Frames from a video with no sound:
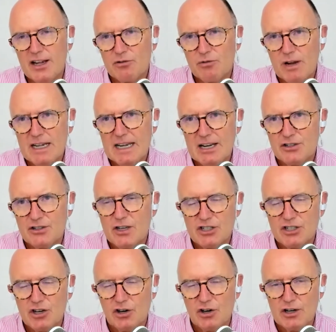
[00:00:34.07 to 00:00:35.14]
it really interesting
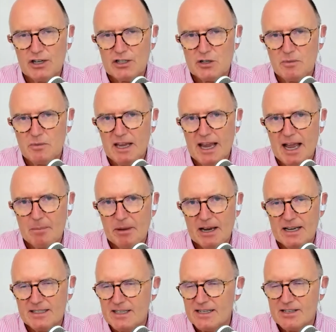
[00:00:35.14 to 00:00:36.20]
talking to Miha
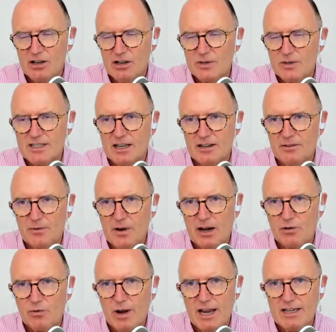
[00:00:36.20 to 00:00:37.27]
because he's always got a
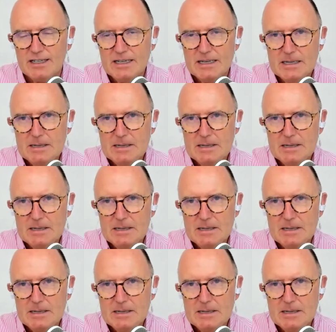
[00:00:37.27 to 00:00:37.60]
great